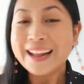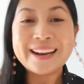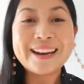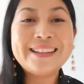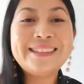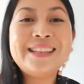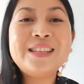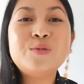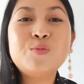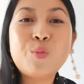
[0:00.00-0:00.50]

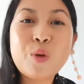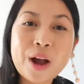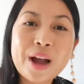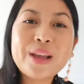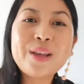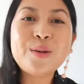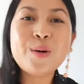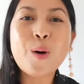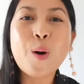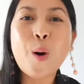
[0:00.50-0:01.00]
This is why
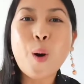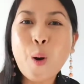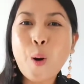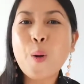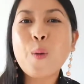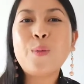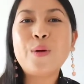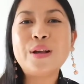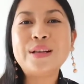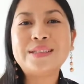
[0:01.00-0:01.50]
you
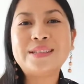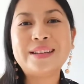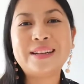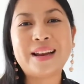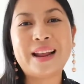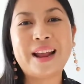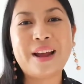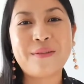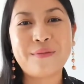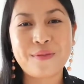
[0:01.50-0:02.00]
always need
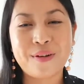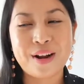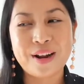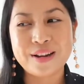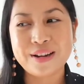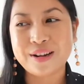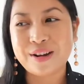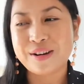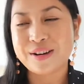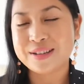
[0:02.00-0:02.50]
air
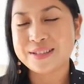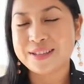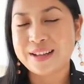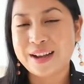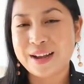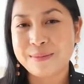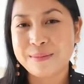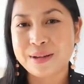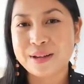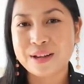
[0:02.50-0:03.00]
fryer on the
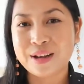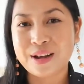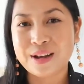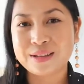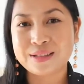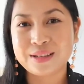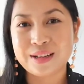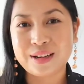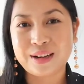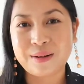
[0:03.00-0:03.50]
side,
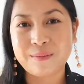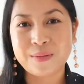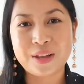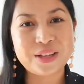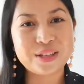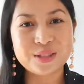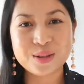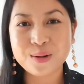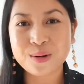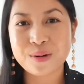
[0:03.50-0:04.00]
because
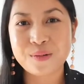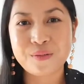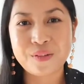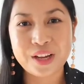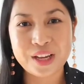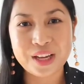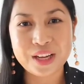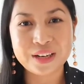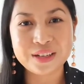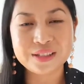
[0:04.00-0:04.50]
it's so
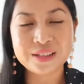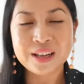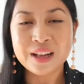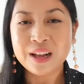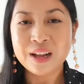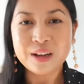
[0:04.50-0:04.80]
convenient.